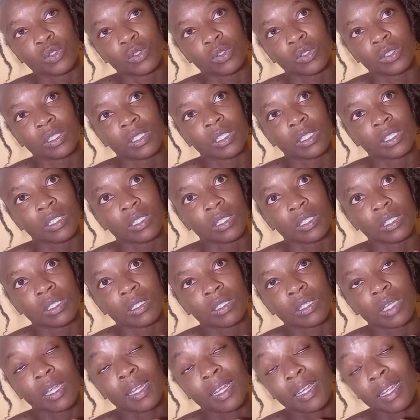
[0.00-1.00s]

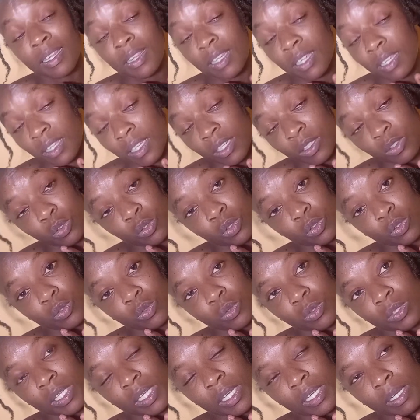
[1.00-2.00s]
you ought to
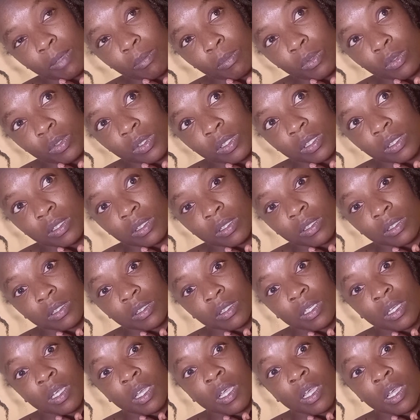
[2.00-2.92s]
think about is